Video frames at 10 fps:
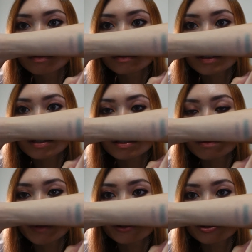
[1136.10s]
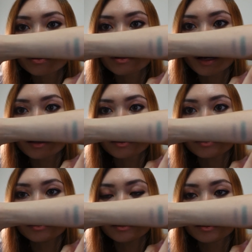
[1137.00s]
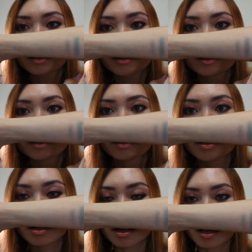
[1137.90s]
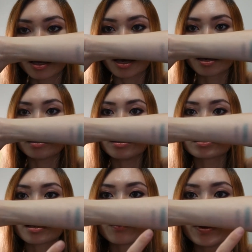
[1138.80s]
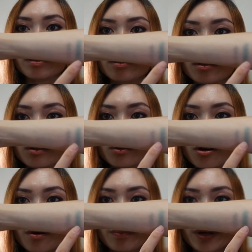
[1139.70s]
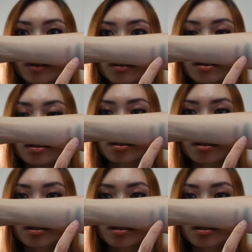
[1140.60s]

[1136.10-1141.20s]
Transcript: is much darker. And next I went in to compare, this is the